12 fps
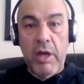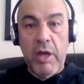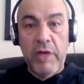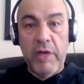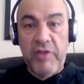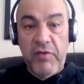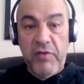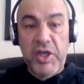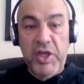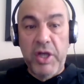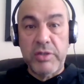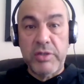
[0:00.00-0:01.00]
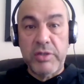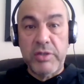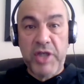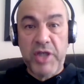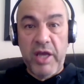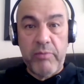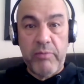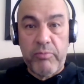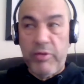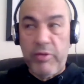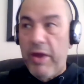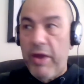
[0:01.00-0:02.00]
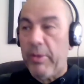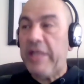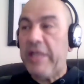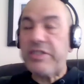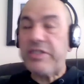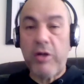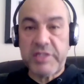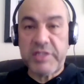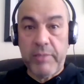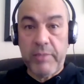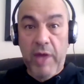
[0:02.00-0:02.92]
TV shows, which it's not some.